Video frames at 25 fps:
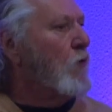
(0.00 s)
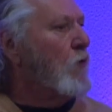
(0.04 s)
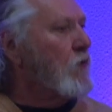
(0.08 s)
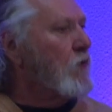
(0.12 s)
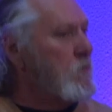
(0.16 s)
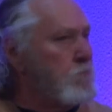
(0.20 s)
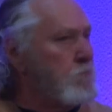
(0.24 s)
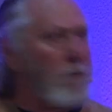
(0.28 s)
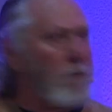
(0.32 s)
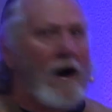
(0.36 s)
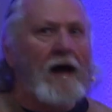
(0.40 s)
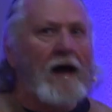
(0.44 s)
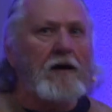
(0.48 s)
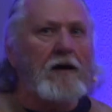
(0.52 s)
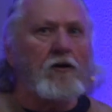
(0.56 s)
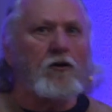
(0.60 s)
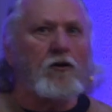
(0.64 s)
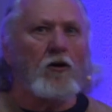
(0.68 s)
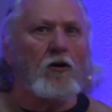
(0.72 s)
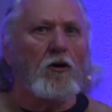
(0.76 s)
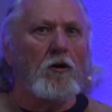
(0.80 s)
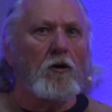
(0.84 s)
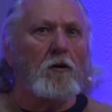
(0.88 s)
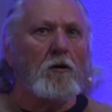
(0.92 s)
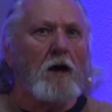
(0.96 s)
reminded
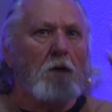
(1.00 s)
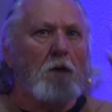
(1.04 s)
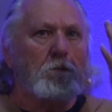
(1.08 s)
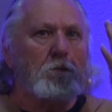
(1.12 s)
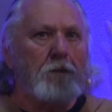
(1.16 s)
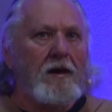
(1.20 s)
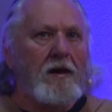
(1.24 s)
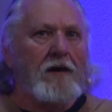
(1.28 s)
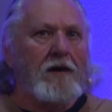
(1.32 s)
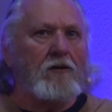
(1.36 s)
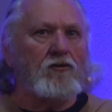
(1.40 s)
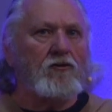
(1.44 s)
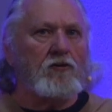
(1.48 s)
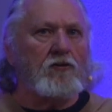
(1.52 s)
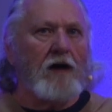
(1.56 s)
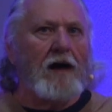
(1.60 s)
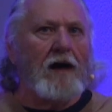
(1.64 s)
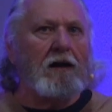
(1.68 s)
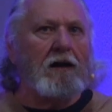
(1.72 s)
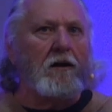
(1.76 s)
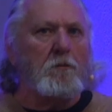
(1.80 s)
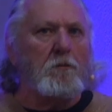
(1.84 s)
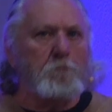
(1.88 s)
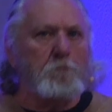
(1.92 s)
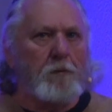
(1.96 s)
her be
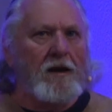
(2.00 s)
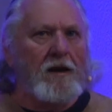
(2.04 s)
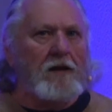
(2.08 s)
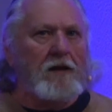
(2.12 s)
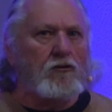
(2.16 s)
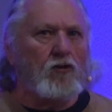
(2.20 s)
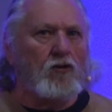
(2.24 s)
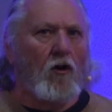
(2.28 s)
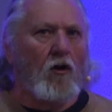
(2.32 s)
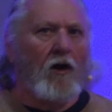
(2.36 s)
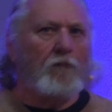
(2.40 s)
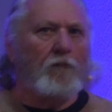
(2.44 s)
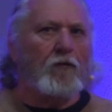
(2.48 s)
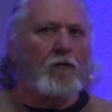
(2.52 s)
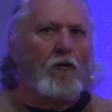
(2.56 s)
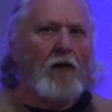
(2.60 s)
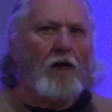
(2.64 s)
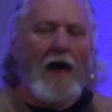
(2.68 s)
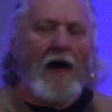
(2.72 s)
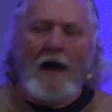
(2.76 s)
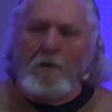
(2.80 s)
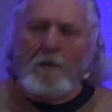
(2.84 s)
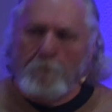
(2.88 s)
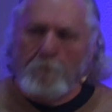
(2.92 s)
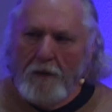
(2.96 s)
excited, be joyful,
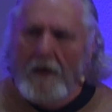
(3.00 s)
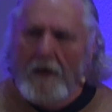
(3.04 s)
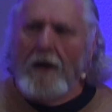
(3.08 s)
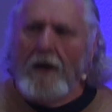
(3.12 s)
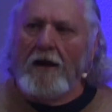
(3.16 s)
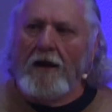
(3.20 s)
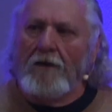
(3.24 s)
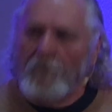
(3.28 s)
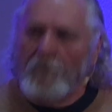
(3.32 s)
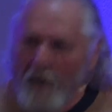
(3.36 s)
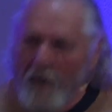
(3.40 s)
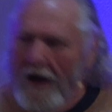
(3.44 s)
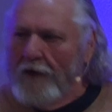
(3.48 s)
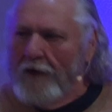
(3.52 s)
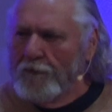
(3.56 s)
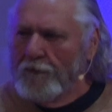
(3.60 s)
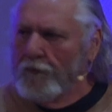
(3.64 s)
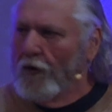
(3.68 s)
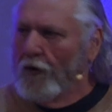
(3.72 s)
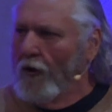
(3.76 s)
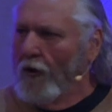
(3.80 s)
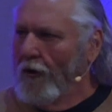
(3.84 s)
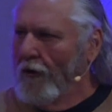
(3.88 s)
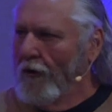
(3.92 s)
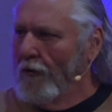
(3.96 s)
and be
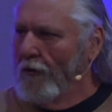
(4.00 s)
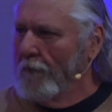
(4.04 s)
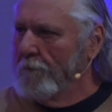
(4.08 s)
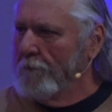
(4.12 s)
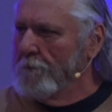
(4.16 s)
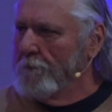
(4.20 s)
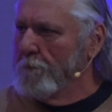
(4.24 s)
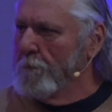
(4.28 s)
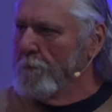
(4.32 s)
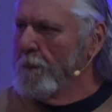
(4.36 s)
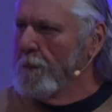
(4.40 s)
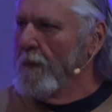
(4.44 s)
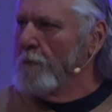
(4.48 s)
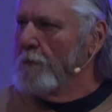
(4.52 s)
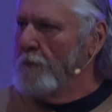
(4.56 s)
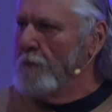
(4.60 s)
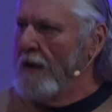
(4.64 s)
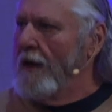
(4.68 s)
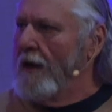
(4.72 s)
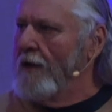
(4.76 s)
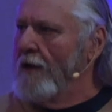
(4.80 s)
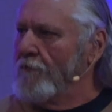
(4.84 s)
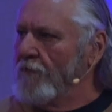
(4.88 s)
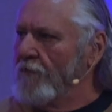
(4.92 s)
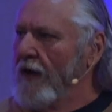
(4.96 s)
faithful.
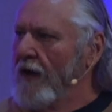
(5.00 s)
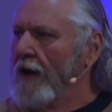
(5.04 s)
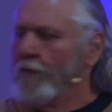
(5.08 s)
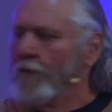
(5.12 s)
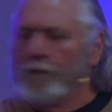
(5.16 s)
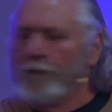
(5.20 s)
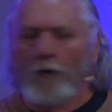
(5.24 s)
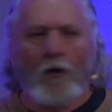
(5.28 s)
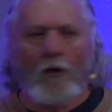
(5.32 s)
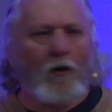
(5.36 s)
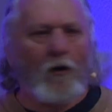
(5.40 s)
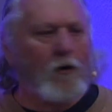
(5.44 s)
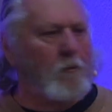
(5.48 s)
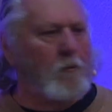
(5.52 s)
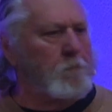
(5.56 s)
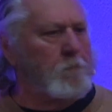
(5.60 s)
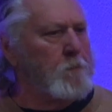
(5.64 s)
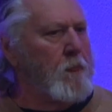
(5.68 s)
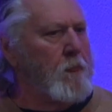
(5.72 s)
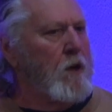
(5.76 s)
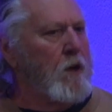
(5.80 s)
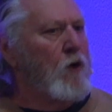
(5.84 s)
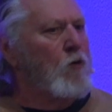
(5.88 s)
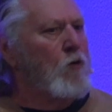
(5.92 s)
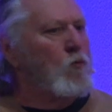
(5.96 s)
Be faithful.
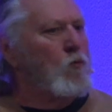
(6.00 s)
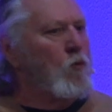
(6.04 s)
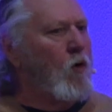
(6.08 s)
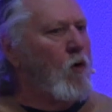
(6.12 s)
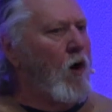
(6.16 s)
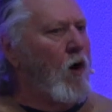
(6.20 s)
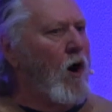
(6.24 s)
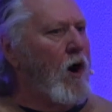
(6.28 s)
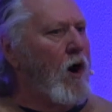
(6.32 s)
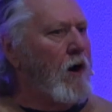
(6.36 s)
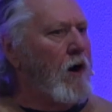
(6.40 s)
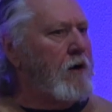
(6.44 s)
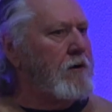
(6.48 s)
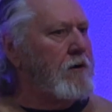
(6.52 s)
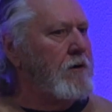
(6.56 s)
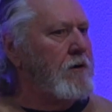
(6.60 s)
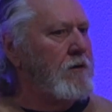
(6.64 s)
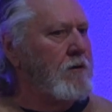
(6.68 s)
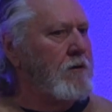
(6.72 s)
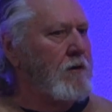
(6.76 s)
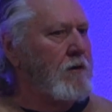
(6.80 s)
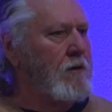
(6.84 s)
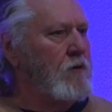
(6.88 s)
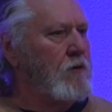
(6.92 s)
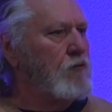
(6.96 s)
Walk
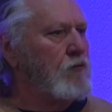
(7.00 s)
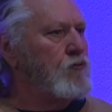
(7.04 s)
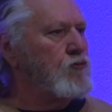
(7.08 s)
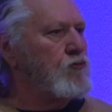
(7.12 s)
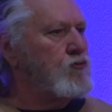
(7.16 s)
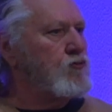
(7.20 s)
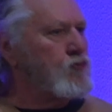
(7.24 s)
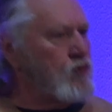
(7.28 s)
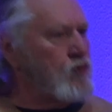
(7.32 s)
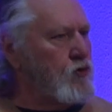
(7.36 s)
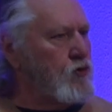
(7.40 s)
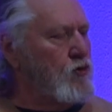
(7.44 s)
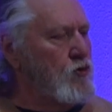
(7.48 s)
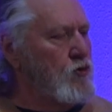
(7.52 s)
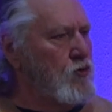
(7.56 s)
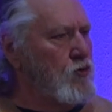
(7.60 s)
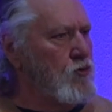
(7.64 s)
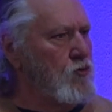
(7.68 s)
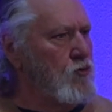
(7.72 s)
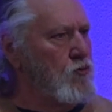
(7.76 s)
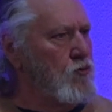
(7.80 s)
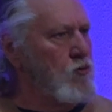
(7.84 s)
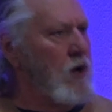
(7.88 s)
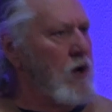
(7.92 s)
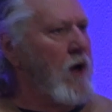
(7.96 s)

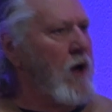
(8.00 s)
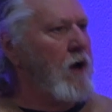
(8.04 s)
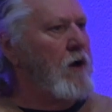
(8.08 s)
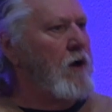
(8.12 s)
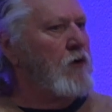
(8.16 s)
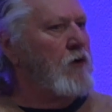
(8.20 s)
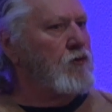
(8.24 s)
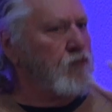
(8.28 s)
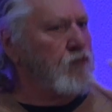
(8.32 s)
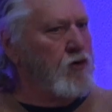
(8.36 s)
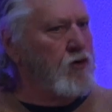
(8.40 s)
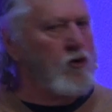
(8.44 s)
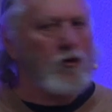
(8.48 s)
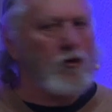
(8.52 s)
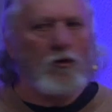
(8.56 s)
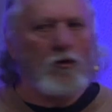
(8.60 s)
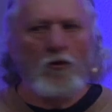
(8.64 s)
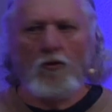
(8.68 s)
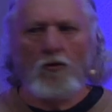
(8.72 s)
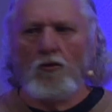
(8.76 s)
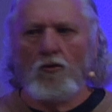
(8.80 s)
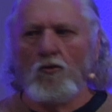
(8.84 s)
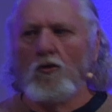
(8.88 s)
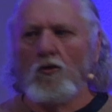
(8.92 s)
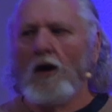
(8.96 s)
true
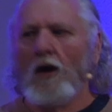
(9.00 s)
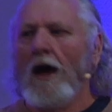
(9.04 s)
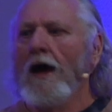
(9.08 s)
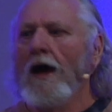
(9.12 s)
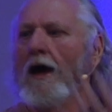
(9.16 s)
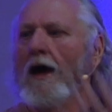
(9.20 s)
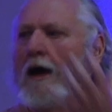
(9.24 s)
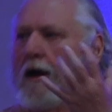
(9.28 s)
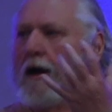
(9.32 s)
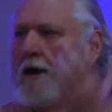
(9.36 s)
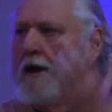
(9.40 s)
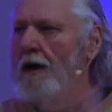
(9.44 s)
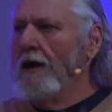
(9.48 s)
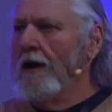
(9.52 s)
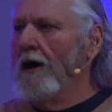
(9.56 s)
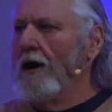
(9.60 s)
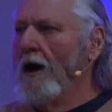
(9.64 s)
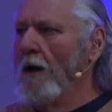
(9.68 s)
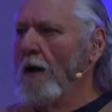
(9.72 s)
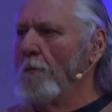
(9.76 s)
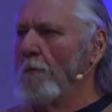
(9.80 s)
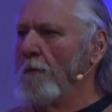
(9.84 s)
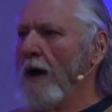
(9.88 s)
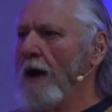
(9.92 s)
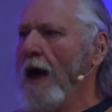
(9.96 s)
to
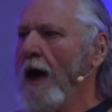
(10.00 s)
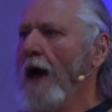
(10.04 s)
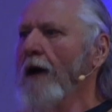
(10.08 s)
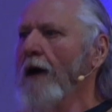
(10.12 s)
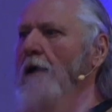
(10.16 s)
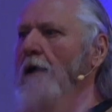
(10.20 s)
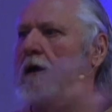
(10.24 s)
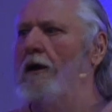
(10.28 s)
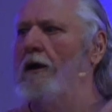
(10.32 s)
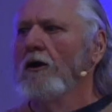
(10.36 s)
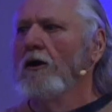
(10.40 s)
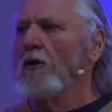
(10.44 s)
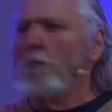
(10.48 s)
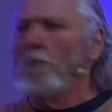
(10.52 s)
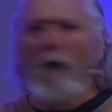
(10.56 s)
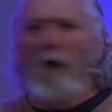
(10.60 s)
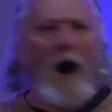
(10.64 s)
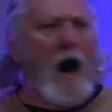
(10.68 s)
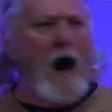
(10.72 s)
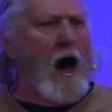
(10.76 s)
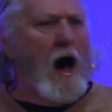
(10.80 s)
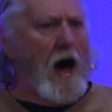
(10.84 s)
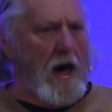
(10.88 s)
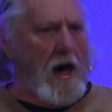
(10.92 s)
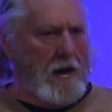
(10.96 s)
him.
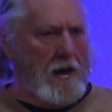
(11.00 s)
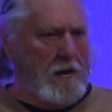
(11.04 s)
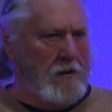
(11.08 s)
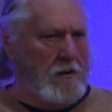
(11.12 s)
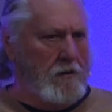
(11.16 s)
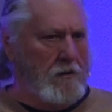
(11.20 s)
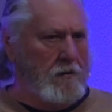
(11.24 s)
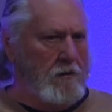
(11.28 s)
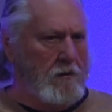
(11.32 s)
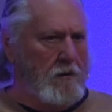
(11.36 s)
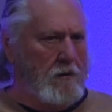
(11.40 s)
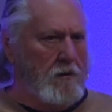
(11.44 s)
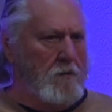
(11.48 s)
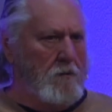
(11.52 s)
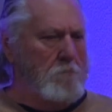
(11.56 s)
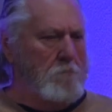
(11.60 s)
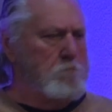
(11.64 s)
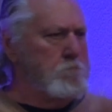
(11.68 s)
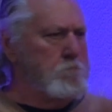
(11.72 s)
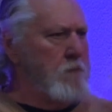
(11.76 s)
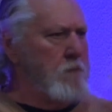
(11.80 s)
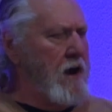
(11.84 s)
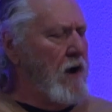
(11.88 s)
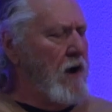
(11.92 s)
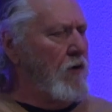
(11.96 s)
Ginomai,
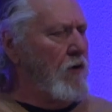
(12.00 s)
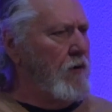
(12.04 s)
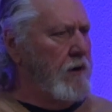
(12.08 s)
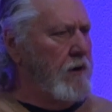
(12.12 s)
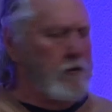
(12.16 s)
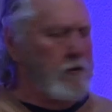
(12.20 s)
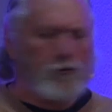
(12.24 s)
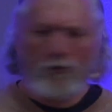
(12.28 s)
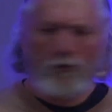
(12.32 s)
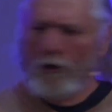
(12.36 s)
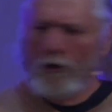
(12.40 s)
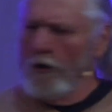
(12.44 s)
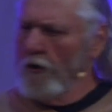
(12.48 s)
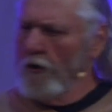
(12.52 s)
marriage,